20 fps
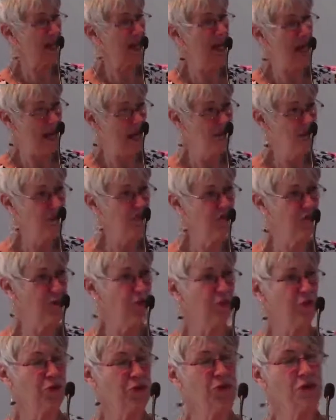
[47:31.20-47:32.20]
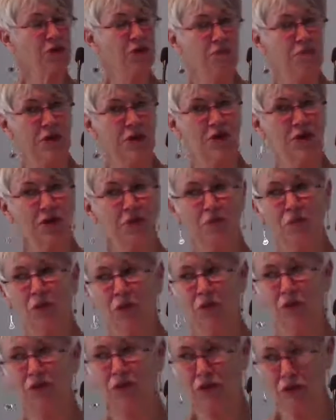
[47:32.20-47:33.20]
and food to the Marion
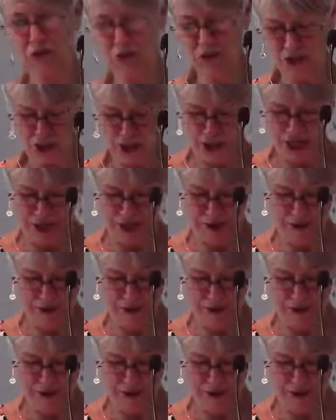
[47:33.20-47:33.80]
Polk Food Share,